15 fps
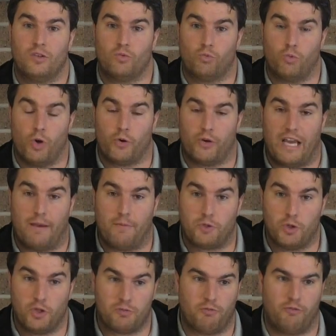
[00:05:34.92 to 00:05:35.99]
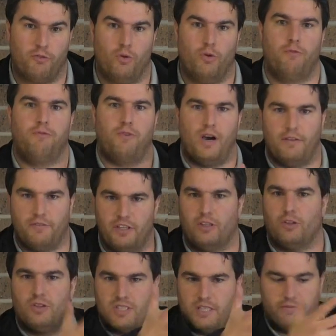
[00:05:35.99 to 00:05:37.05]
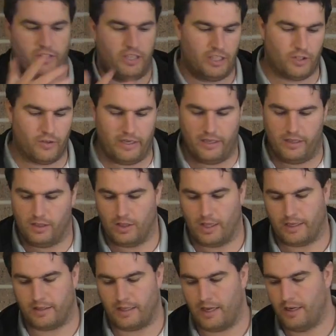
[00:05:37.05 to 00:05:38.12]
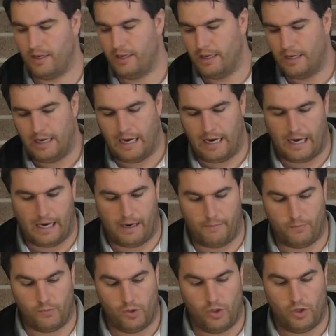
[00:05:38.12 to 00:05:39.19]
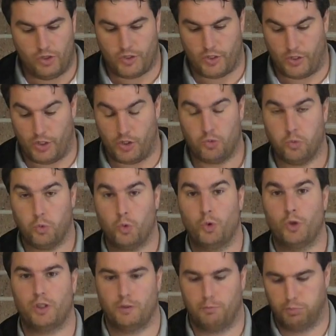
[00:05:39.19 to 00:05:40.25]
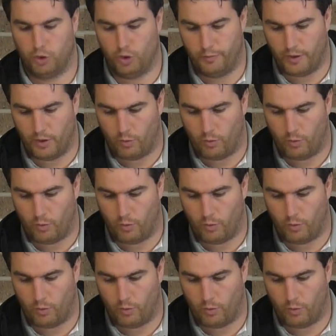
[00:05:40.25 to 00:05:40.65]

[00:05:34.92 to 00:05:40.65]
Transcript: rotary hammer drills before, five kilo, seven kilo, anything like that. Um, so this really blew me